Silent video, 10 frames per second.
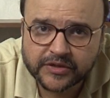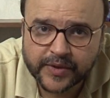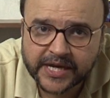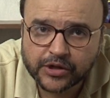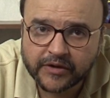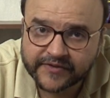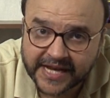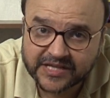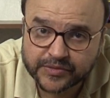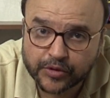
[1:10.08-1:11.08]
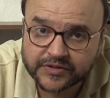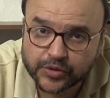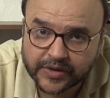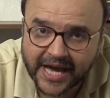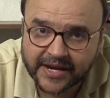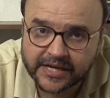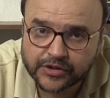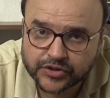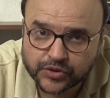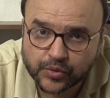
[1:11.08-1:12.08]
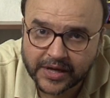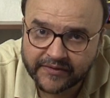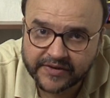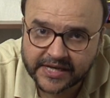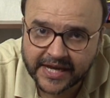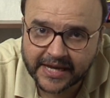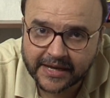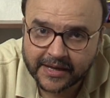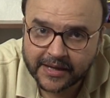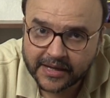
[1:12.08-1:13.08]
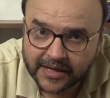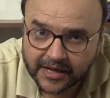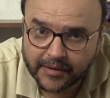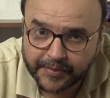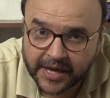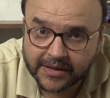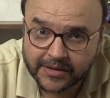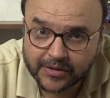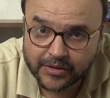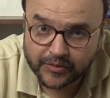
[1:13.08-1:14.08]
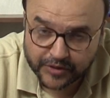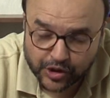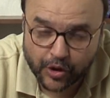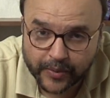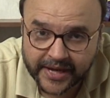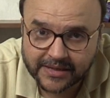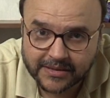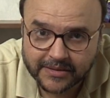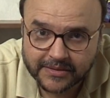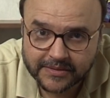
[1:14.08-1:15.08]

the weight of textbooks you carry to school every day. Compare it with your weight.